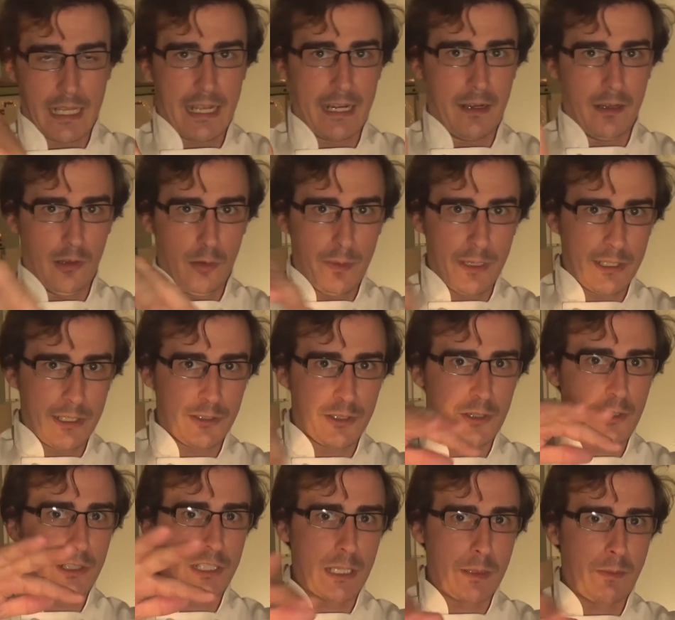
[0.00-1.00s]
I had a little bit of
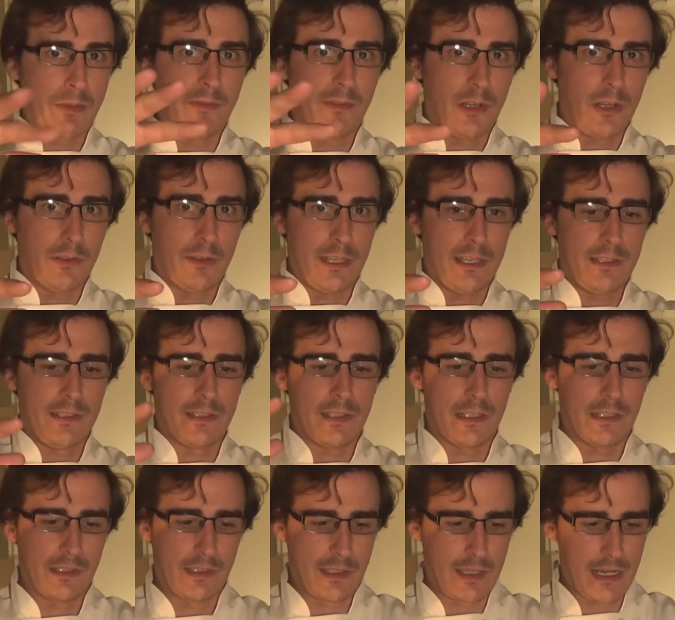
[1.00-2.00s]
sugar on top of all these
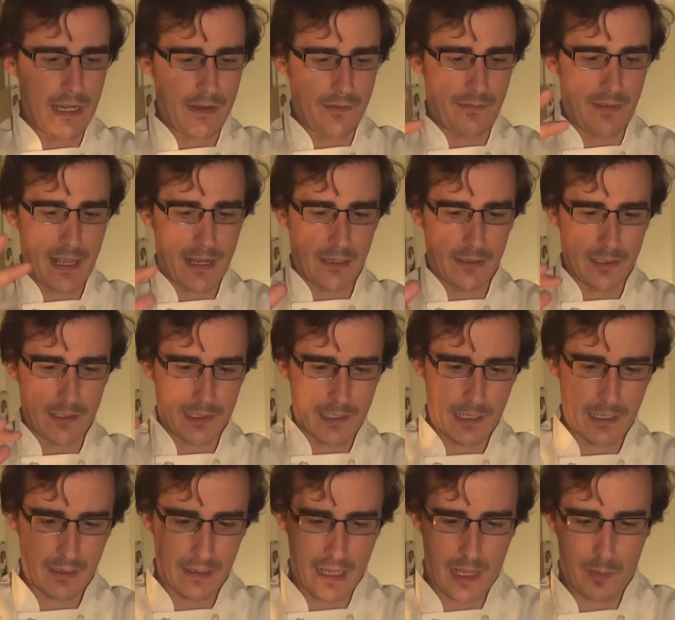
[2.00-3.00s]
to see if that is
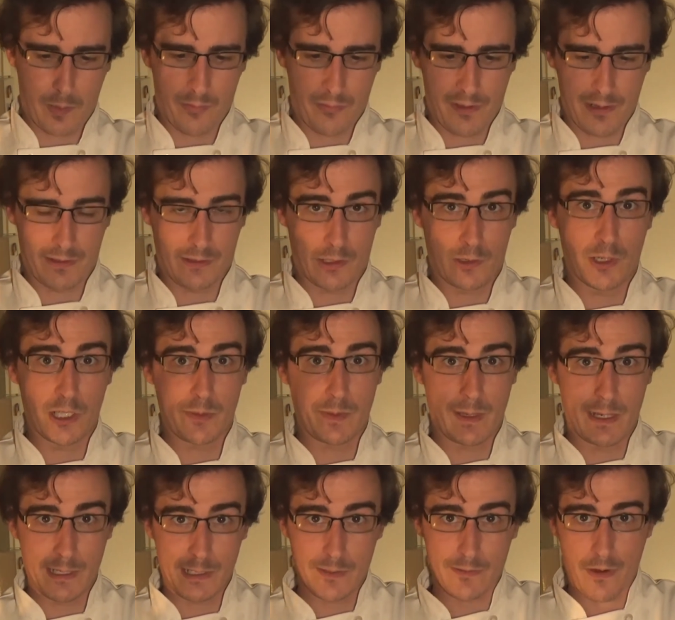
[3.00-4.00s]
going to help affect the
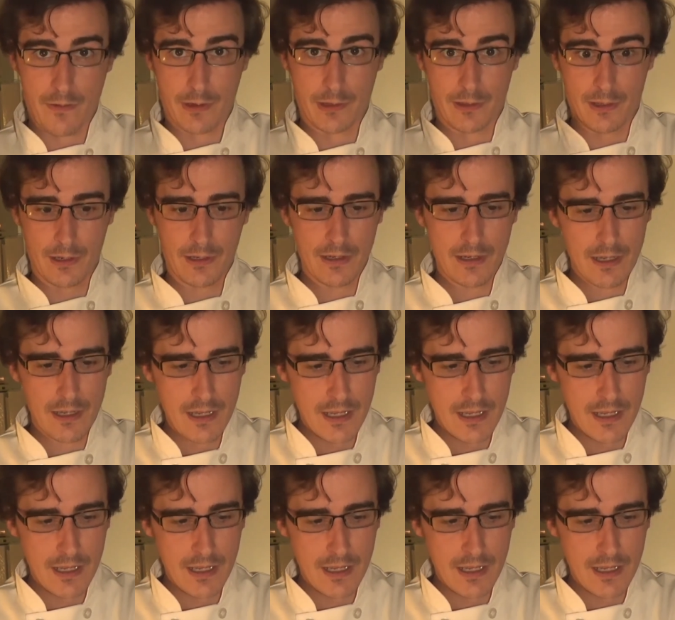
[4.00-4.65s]
crispiness of everything.